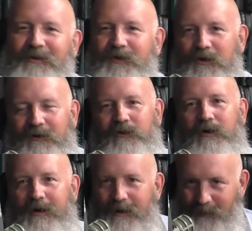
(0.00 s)
if you're ever
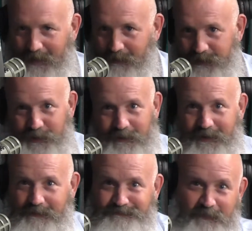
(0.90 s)
on an airplane with
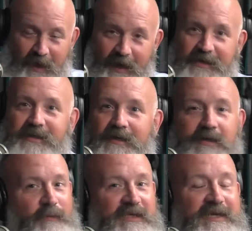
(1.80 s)
Chioke and he says,
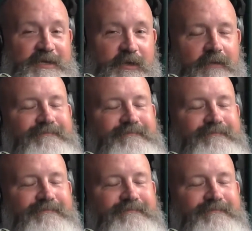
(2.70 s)
"I'm a teacher,"